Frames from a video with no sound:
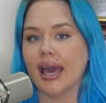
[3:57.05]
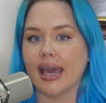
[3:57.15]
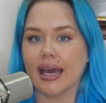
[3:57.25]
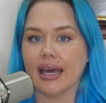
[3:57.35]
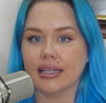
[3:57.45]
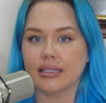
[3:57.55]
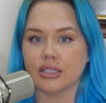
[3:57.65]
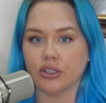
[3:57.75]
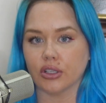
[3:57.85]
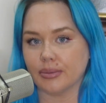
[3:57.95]
and
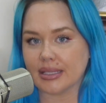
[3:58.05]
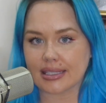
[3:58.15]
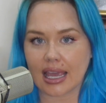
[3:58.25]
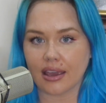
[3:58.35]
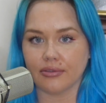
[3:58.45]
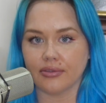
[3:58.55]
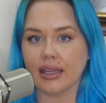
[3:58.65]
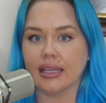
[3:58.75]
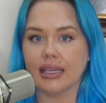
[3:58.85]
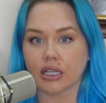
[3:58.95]
you're going to be safe
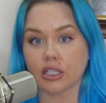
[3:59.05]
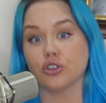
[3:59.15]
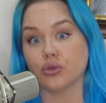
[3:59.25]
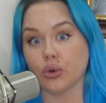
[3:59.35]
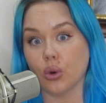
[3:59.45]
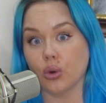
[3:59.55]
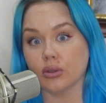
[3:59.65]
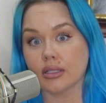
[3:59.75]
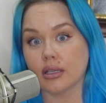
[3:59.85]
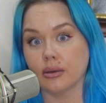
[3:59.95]
and in a controlled